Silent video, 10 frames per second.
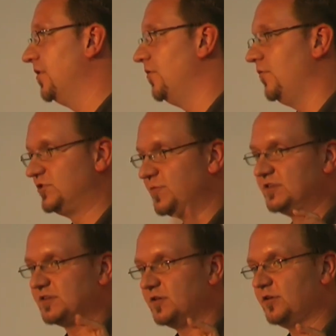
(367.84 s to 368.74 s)
which
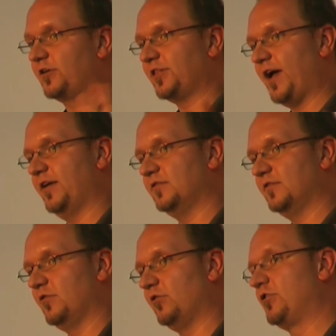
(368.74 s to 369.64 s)
means your client
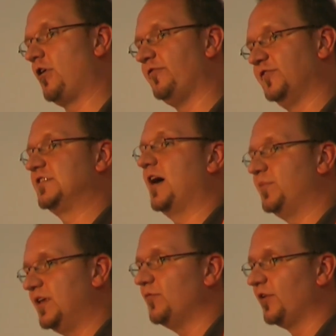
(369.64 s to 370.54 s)
or your Office
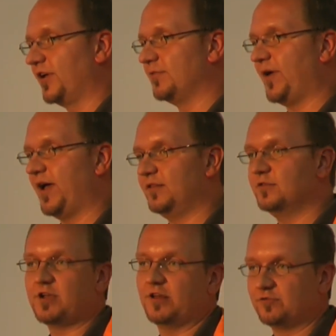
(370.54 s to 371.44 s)
IP will get banned. You
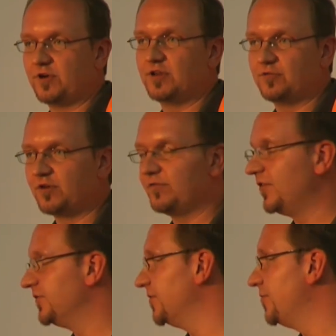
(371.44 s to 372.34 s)
can't do any Google
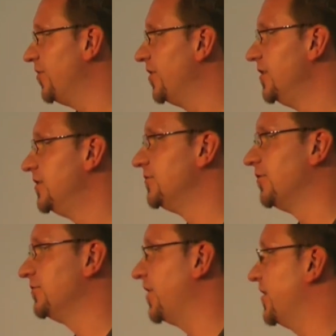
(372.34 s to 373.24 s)
queries anymore. You
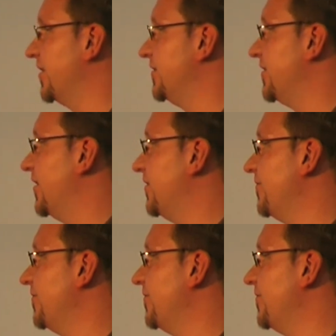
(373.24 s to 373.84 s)
don't get any data.